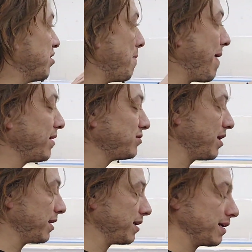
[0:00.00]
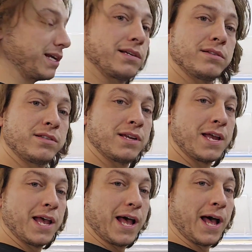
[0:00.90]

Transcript: is the mess that it is.